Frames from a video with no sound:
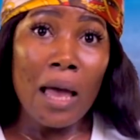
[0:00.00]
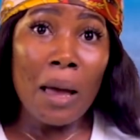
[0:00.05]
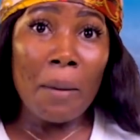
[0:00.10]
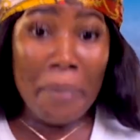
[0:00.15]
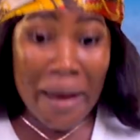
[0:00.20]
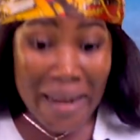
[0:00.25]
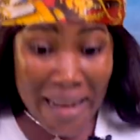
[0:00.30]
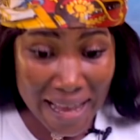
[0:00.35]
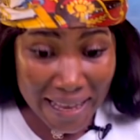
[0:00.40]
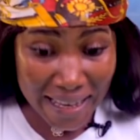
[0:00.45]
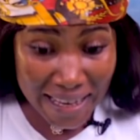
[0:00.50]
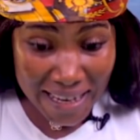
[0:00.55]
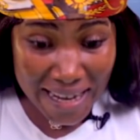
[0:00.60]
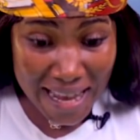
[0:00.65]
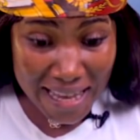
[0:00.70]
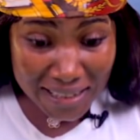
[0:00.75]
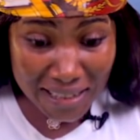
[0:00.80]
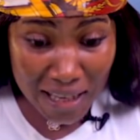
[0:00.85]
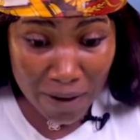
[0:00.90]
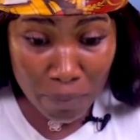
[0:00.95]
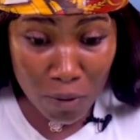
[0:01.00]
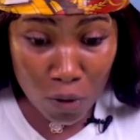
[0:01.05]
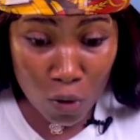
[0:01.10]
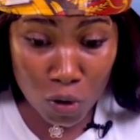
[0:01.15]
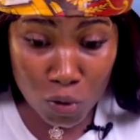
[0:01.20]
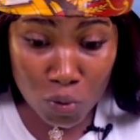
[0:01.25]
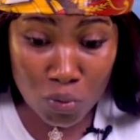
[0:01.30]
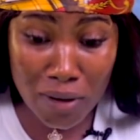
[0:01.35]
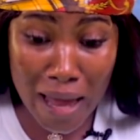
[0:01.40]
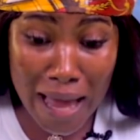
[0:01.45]
Make they kill themselves
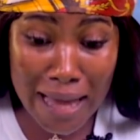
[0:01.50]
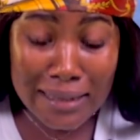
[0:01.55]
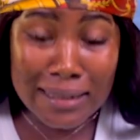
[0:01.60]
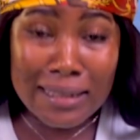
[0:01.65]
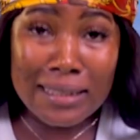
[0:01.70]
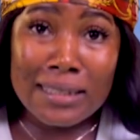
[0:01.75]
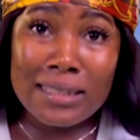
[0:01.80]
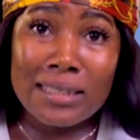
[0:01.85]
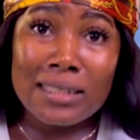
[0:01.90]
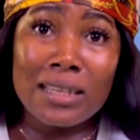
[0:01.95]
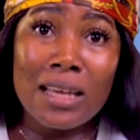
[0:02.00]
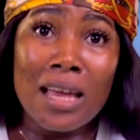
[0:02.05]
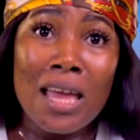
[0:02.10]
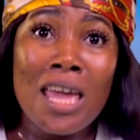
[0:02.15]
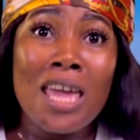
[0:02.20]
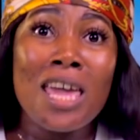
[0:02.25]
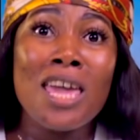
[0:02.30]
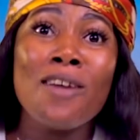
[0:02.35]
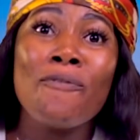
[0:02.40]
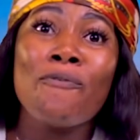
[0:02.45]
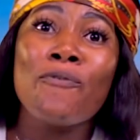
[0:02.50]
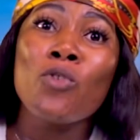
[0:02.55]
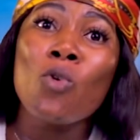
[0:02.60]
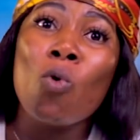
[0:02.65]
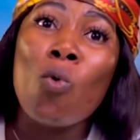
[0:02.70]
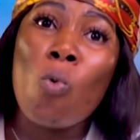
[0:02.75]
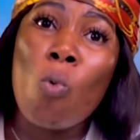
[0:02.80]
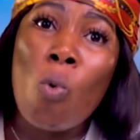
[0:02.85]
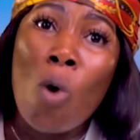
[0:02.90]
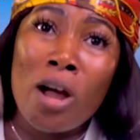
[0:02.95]
because una exist. If
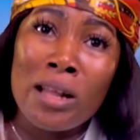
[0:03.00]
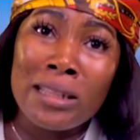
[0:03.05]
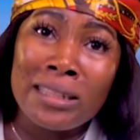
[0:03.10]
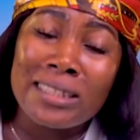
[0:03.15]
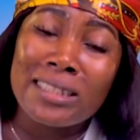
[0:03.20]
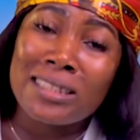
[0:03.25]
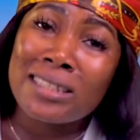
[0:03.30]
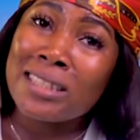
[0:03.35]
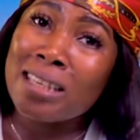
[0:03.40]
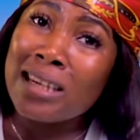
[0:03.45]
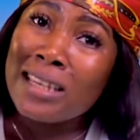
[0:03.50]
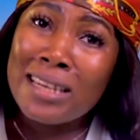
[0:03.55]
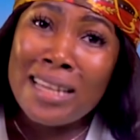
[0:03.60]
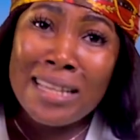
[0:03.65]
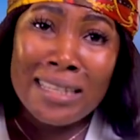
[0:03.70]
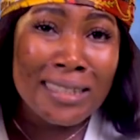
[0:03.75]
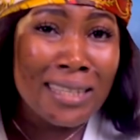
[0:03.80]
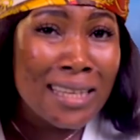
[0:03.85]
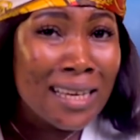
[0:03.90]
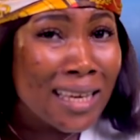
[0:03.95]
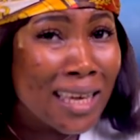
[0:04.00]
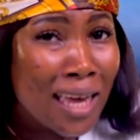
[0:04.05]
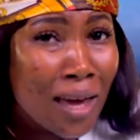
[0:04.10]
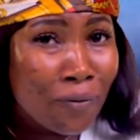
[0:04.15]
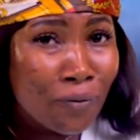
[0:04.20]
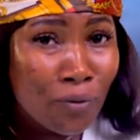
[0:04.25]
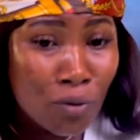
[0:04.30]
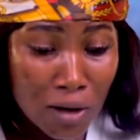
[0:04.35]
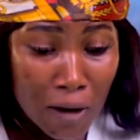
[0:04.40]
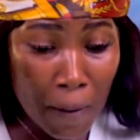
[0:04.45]
you want, see, listen
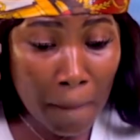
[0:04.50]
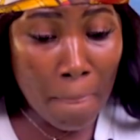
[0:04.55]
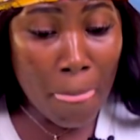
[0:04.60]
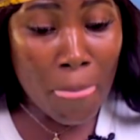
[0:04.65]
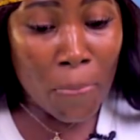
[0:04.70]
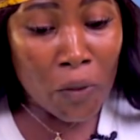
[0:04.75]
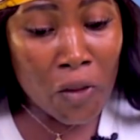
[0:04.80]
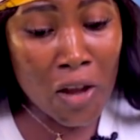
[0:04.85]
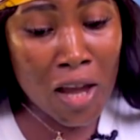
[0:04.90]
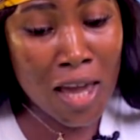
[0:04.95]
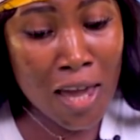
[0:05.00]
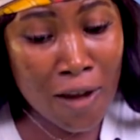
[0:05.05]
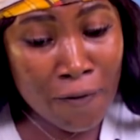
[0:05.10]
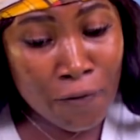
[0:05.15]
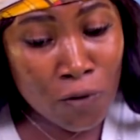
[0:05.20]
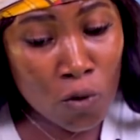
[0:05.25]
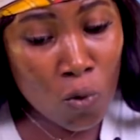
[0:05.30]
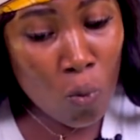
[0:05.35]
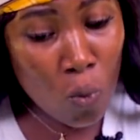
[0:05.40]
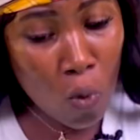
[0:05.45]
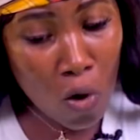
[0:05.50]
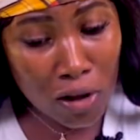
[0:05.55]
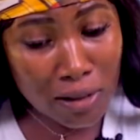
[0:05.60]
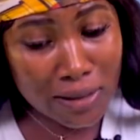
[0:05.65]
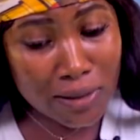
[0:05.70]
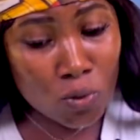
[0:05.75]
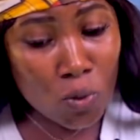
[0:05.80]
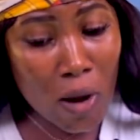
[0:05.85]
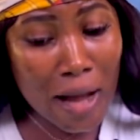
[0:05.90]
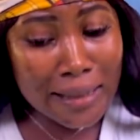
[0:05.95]
carefully. If you
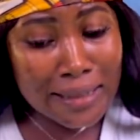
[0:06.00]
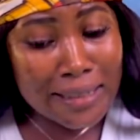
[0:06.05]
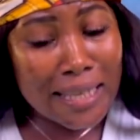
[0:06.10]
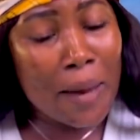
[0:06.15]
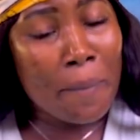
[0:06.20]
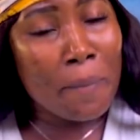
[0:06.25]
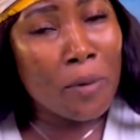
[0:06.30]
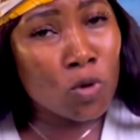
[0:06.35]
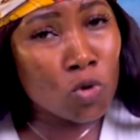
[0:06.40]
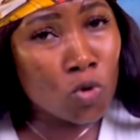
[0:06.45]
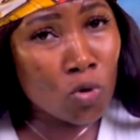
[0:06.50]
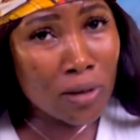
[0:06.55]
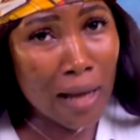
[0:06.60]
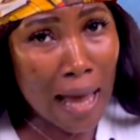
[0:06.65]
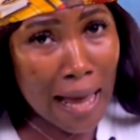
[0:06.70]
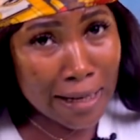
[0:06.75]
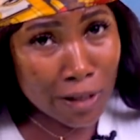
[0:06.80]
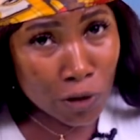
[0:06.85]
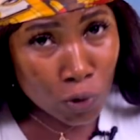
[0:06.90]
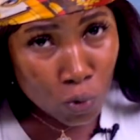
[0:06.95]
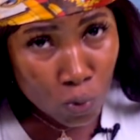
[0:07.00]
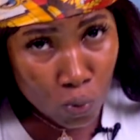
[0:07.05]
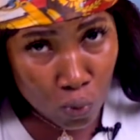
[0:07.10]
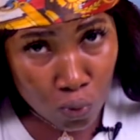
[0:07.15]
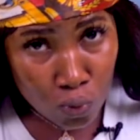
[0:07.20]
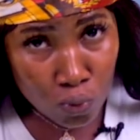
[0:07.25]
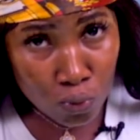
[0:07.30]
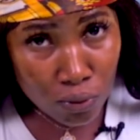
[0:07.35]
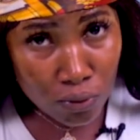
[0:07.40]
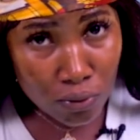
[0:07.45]
want to attend missionary
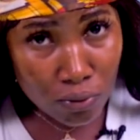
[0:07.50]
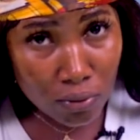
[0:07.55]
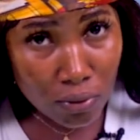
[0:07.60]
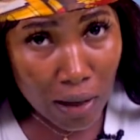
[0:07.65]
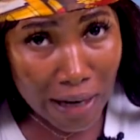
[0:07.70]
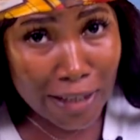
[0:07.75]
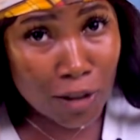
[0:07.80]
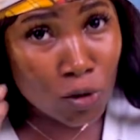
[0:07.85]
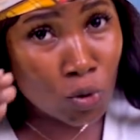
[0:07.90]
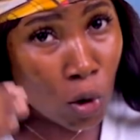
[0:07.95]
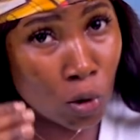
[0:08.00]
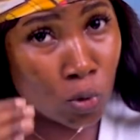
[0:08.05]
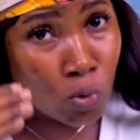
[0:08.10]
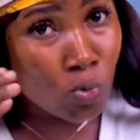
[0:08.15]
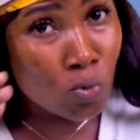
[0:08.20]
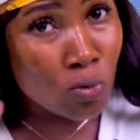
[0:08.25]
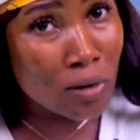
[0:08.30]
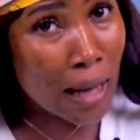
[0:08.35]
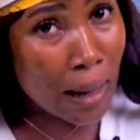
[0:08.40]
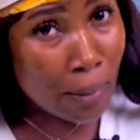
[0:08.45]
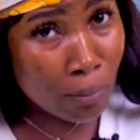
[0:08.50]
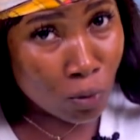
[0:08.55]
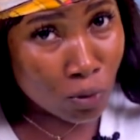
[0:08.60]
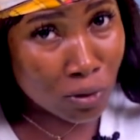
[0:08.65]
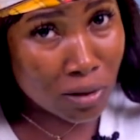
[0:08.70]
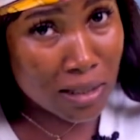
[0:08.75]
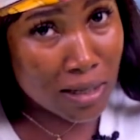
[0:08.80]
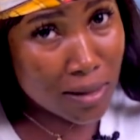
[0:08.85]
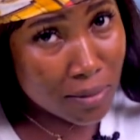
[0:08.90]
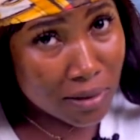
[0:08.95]
school, I dey talk to una
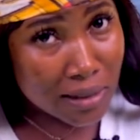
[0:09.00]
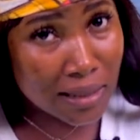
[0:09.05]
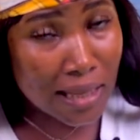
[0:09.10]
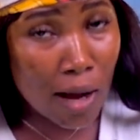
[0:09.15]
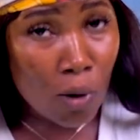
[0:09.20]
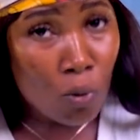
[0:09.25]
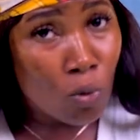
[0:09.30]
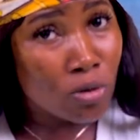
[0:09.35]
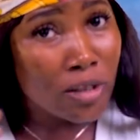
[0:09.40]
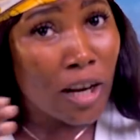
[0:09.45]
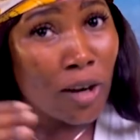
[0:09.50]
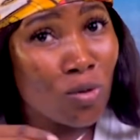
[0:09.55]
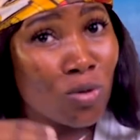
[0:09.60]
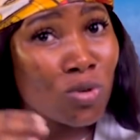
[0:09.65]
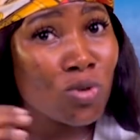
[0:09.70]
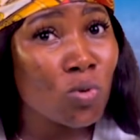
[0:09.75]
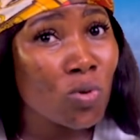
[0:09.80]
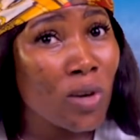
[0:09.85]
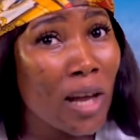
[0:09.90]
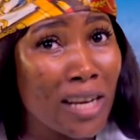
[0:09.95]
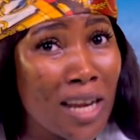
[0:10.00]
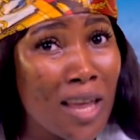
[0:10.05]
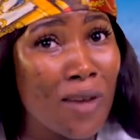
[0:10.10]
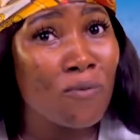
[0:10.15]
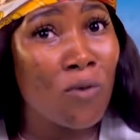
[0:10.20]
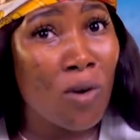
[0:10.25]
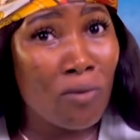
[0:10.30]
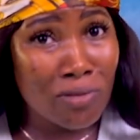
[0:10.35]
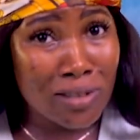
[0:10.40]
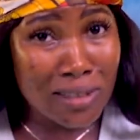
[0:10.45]
Muslims now, una know say una dey
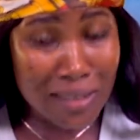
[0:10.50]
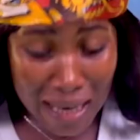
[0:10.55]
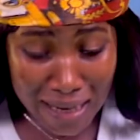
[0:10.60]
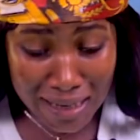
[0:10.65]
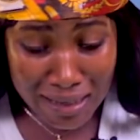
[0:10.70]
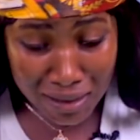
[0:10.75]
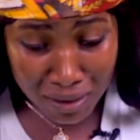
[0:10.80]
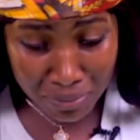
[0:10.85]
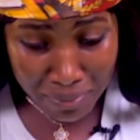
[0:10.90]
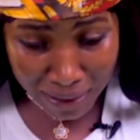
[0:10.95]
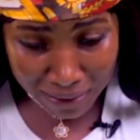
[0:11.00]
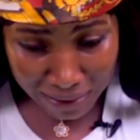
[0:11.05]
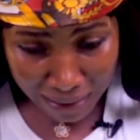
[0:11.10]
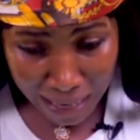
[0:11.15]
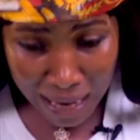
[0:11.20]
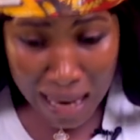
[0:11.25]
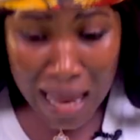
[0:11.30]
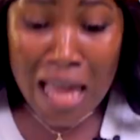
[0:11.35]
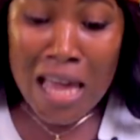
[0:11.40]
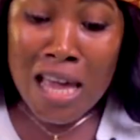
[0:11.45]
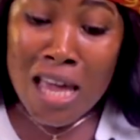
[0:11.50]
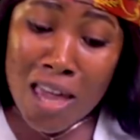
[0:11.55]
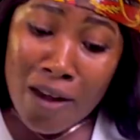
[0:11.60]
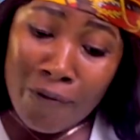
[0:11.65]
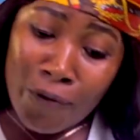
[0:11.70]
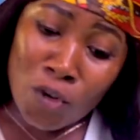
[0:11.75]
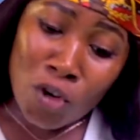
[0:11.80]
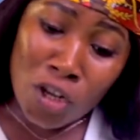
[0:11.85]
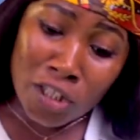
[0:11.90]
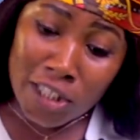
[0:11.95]
involved inside this matter.
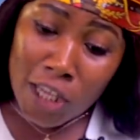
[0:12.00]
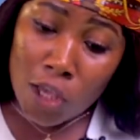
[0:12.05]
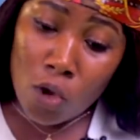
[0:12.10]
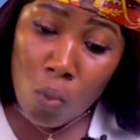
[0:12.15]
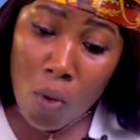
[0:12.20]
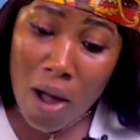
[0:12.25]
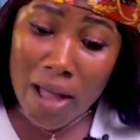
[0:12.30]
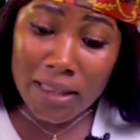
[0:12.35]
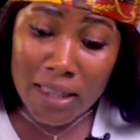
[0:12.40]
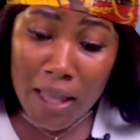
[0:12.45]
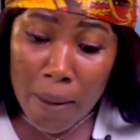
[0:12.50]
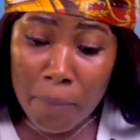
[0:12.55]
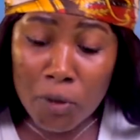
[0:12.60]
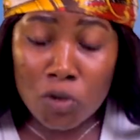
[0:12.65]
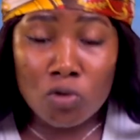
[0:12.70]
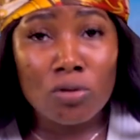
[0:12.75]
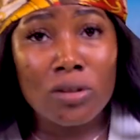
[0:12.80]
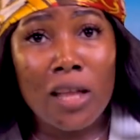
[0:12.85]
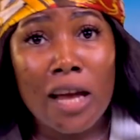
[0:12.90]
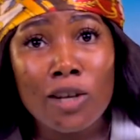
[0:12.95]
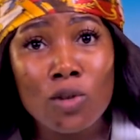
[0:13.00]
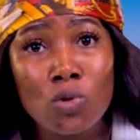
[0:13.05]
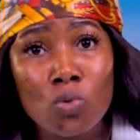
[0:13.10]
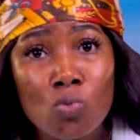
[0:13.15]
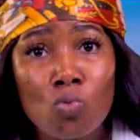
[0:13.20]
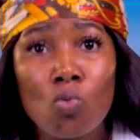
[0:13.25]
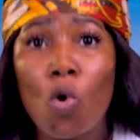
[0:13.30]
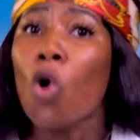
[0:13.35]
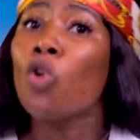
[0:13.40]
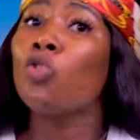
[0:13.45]
If you know say you want to attend missionary
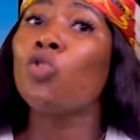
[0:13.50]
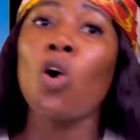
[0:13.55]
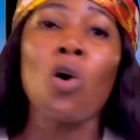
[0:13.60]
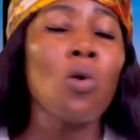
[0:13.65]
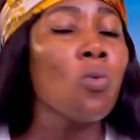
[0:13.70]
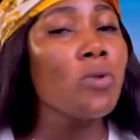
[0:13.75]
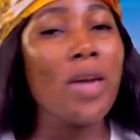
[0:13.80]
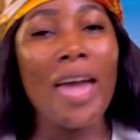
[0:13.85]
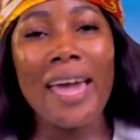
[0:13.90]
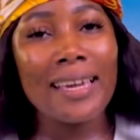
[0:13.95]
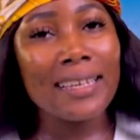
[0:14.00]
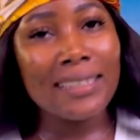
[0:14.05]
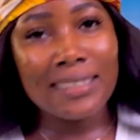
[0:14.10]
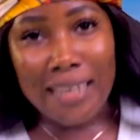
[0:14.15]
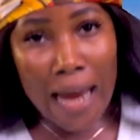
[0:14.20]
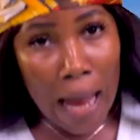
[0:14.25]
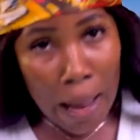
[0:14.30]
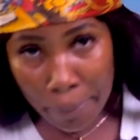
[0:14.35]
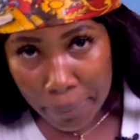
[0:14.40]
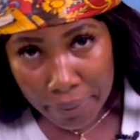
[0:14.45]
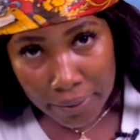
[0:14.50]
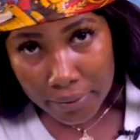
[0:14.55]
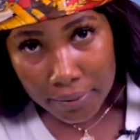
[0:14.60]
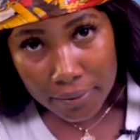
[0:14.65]
school, don't wear hijab.